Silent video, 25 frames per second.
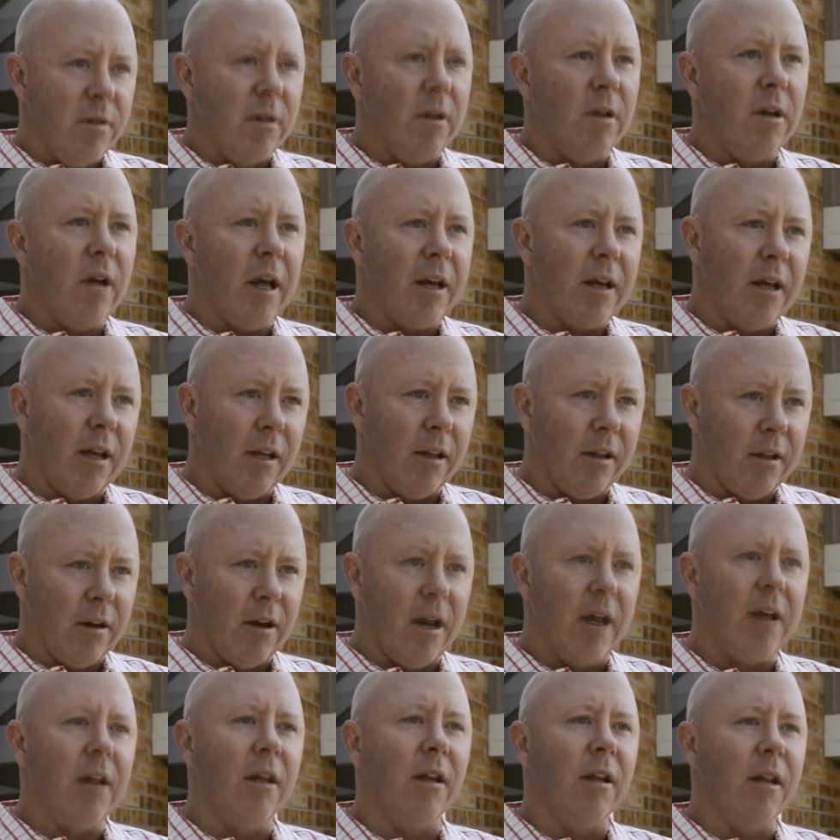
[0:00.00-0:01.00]
you're not gonna
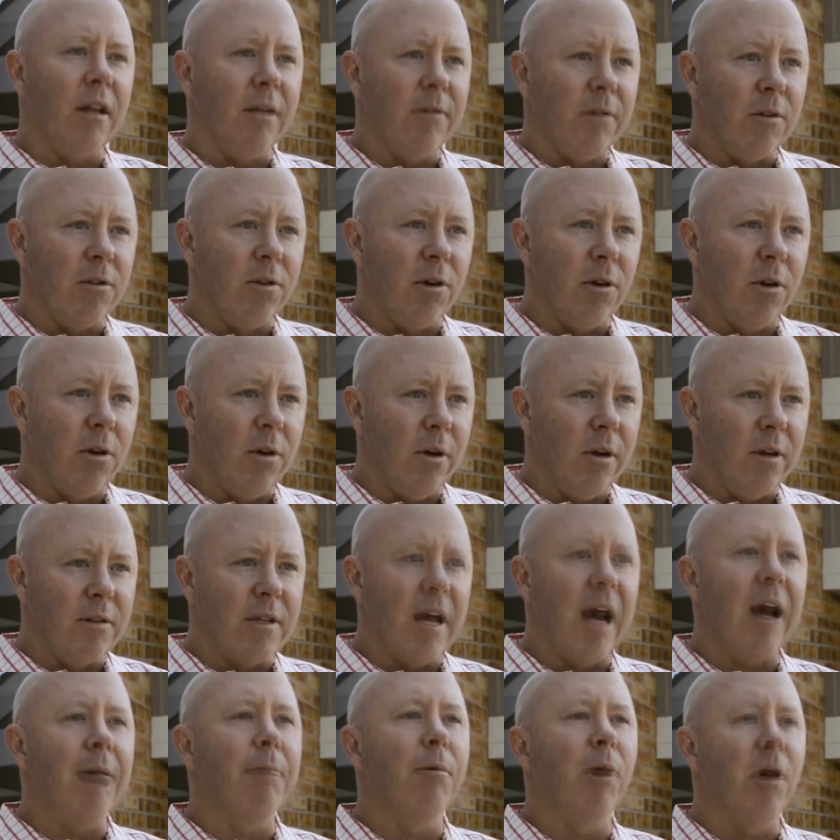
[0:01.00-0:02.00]
they're not gonna leave until
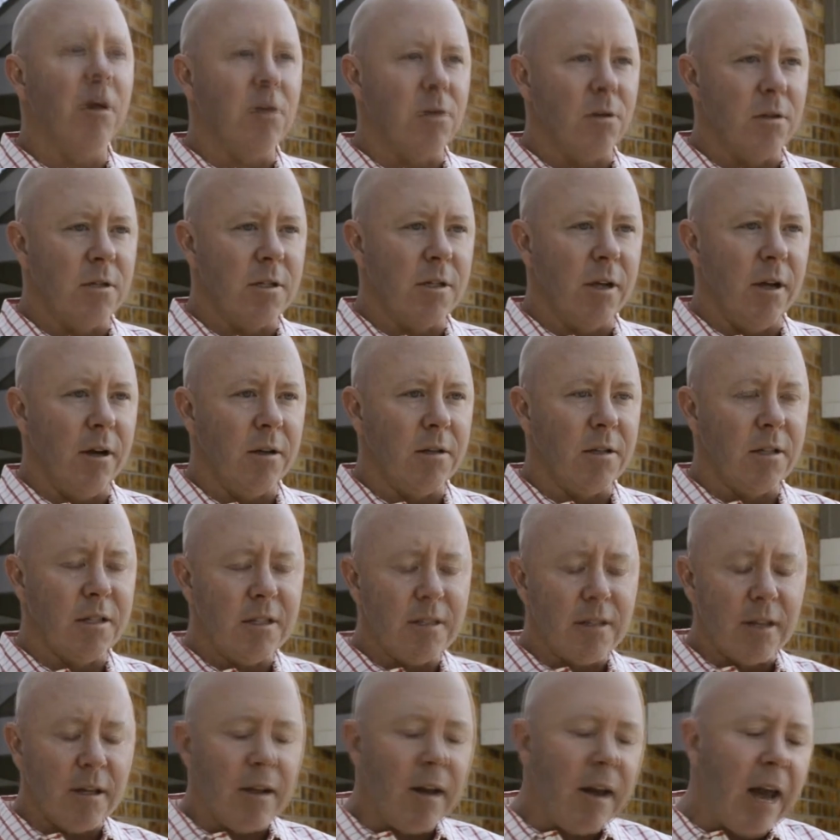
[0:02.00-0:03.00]
it's high pressured sales.
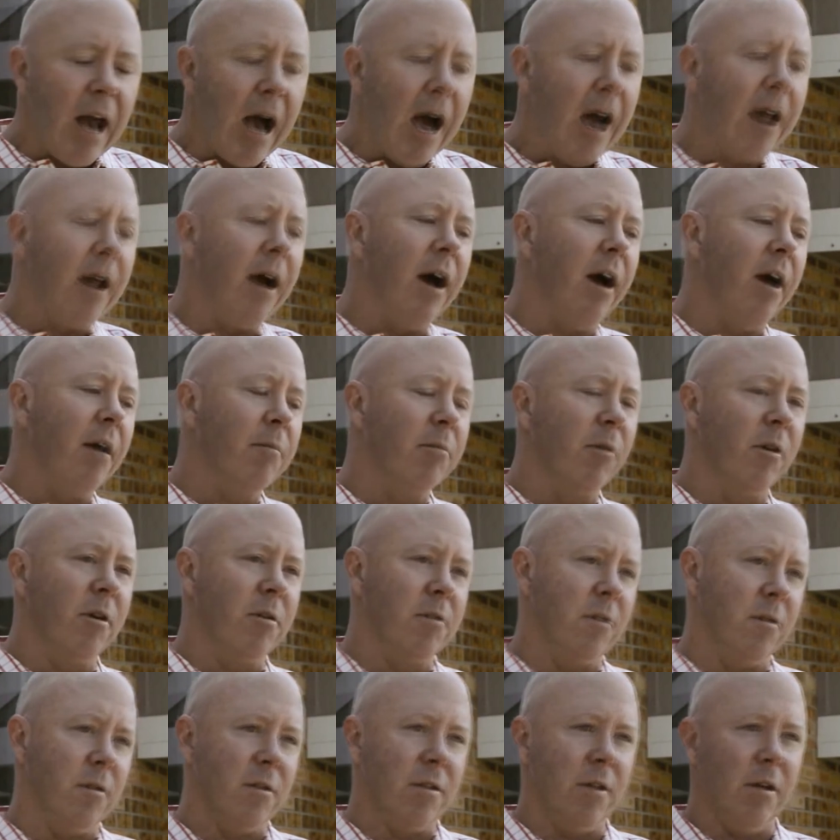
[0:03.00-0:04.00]
This is a, not a high
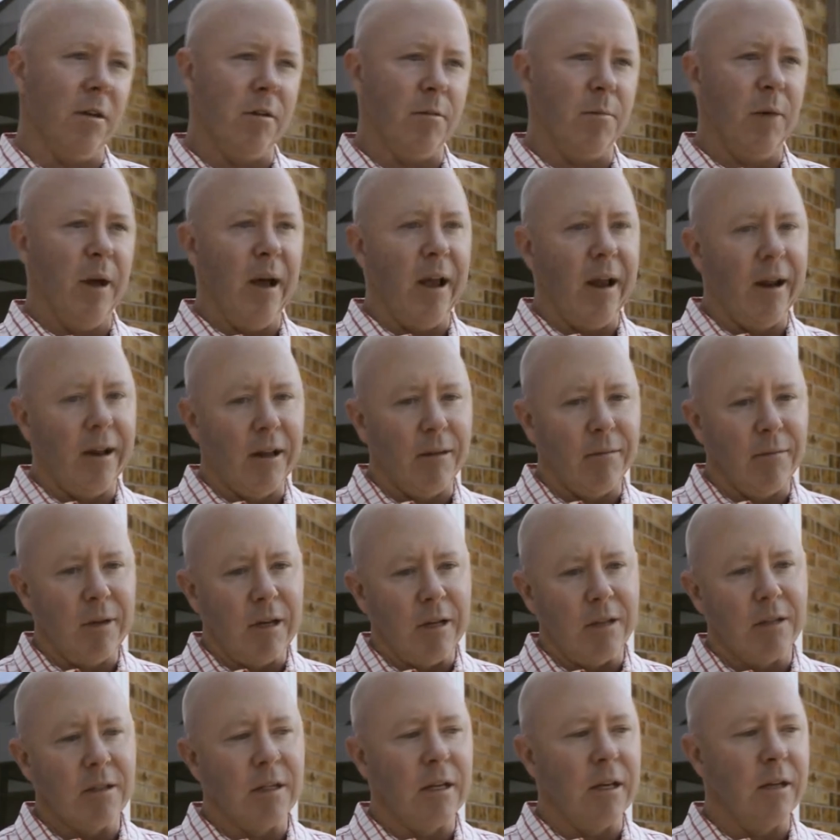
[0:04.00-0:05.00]
pressured sales by any
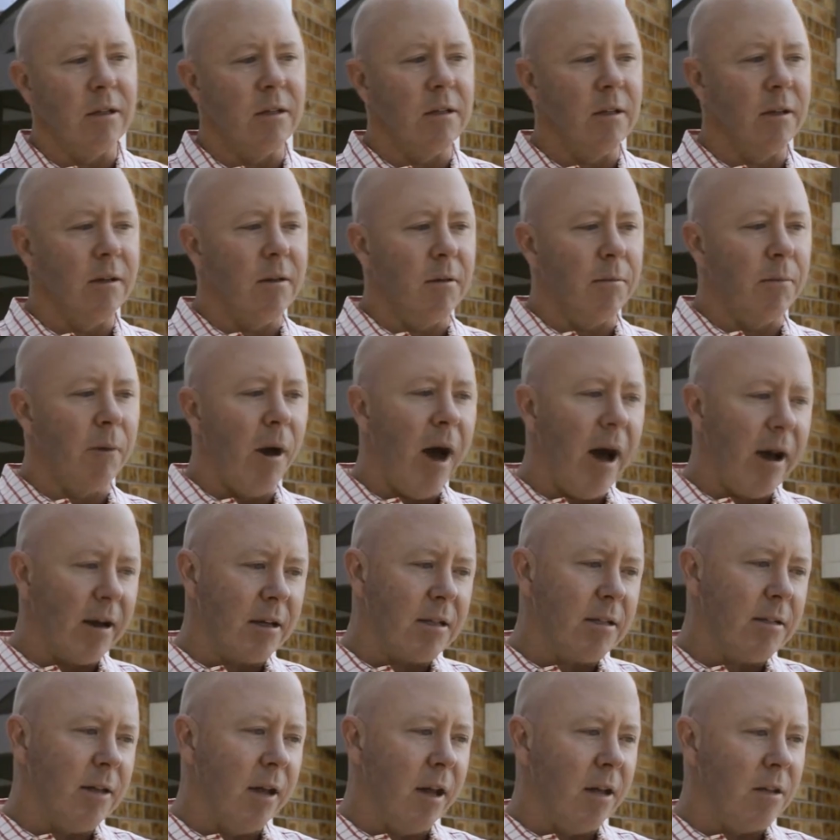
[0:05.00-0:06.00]
means. It's a, the
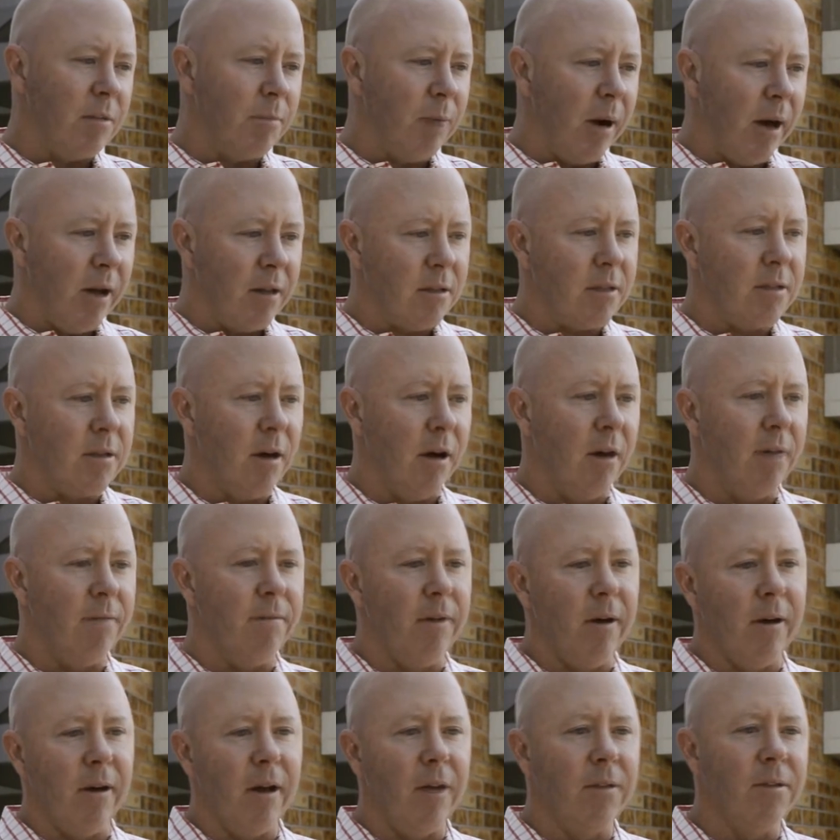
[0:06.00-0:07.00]
product stands by
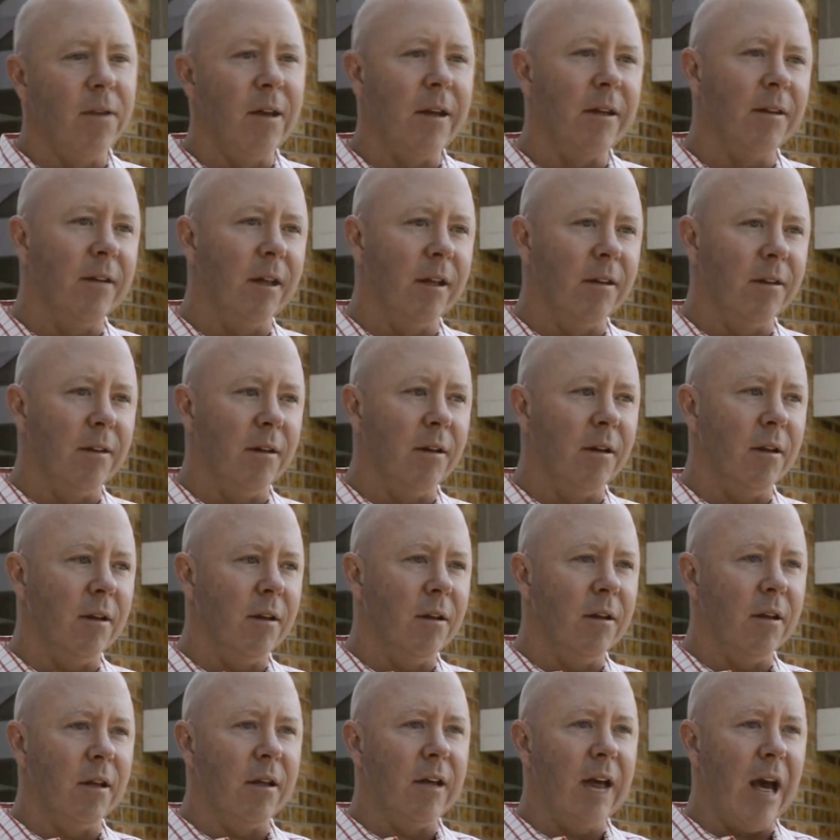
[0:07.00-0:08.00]
itself, and I think that the,
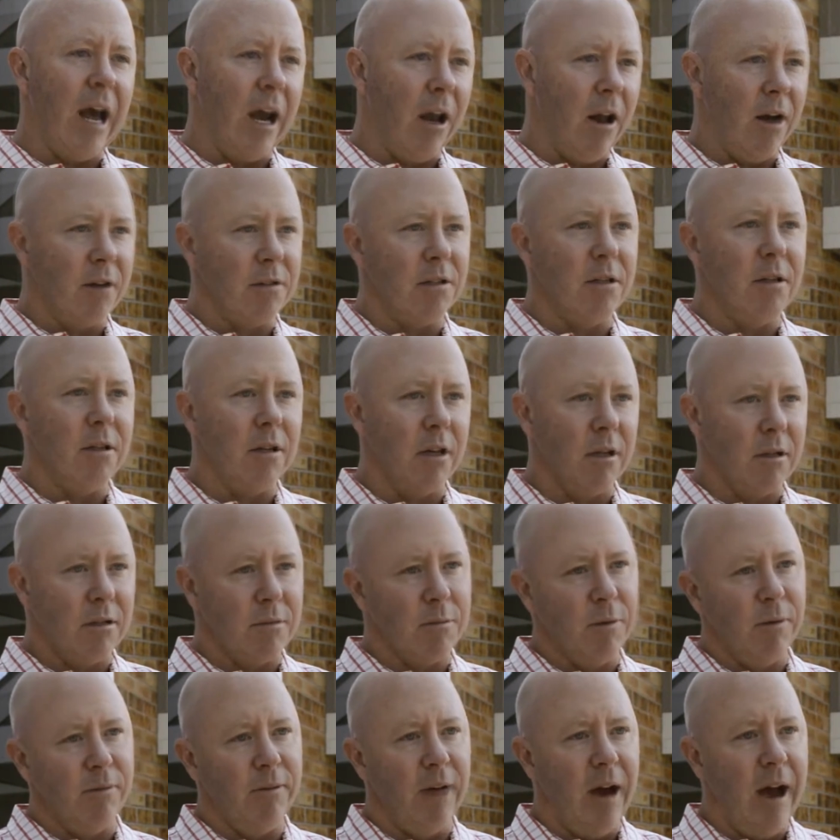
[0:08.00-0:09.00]
the catalogs that you
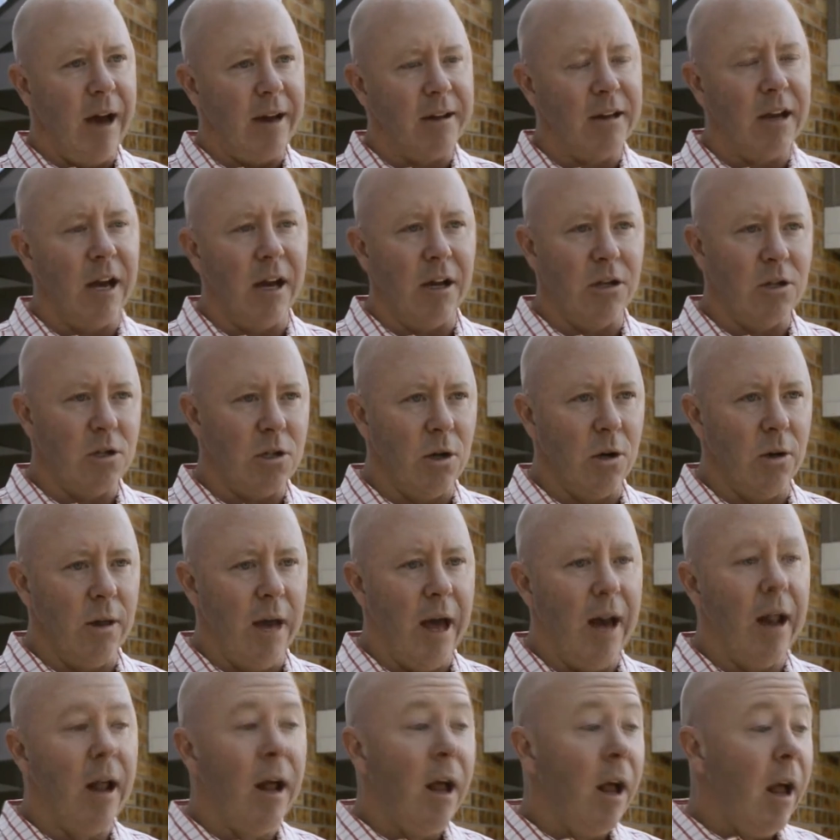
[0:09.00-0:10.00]
guys provide kind of show
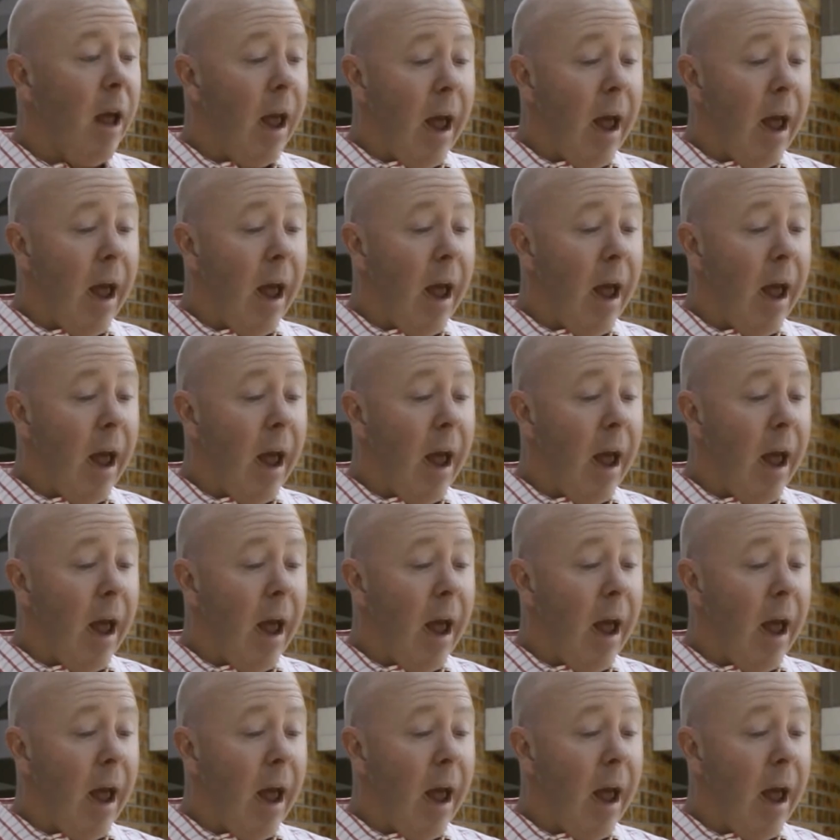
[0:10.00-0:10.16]
that,